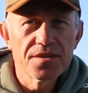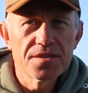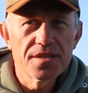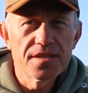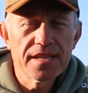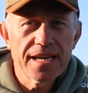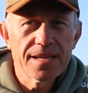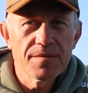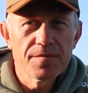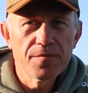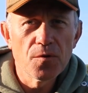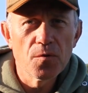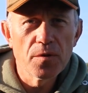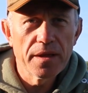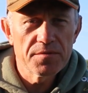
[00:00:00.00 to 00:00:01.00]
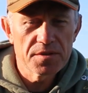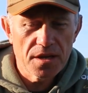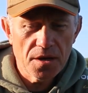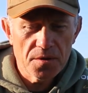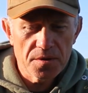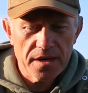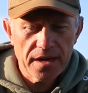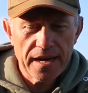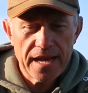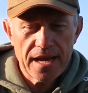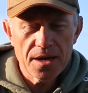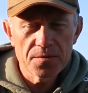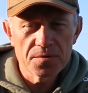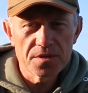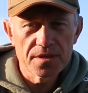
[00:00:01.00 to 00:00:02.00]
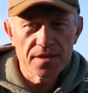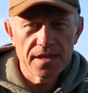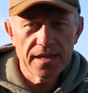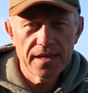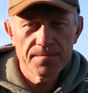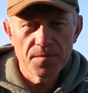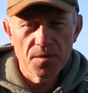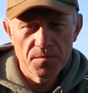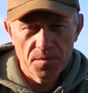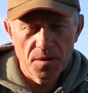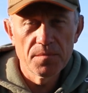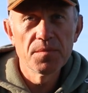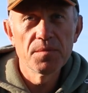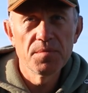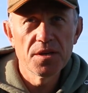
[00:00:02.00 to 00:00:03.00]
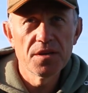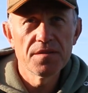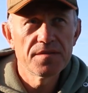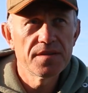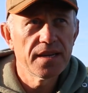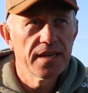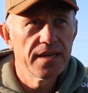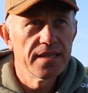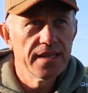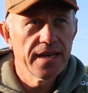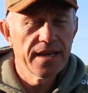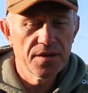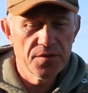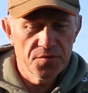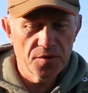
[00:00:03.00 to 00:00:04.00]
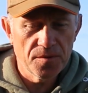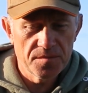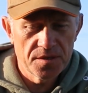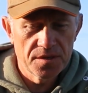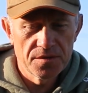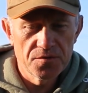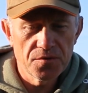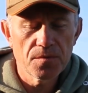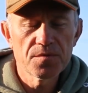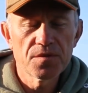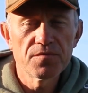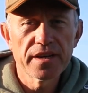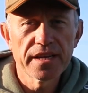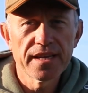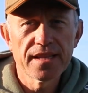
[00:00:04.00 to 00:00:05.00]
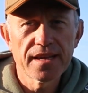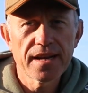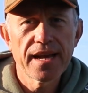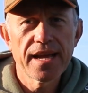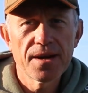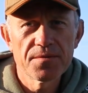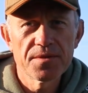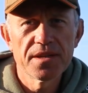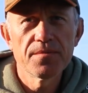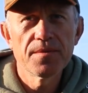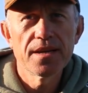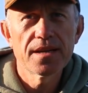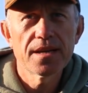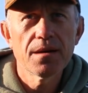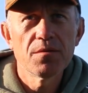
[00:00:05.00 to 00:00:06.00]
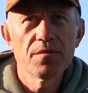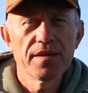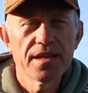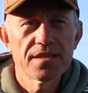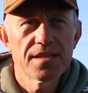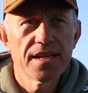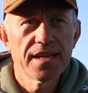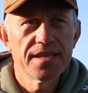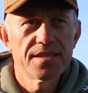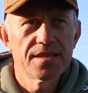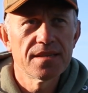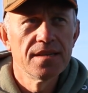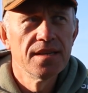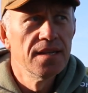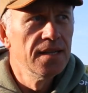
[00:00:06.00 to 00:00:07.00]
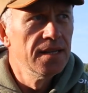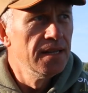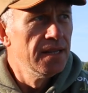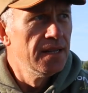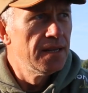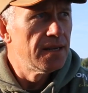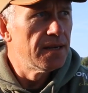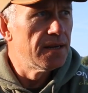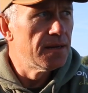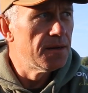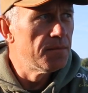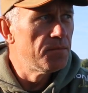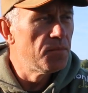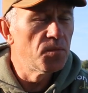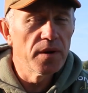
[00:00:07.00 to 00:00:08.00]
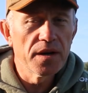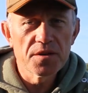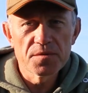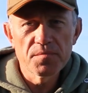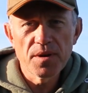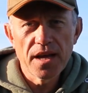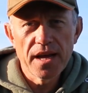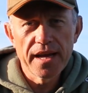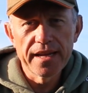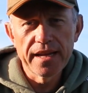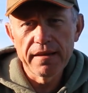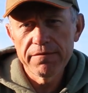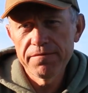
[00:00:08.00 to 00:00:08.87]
the day before there was a load of cloud and that on my birthday and that, and I dropped a rig in the cloud and it went a couple of hours later. But when I was playing it,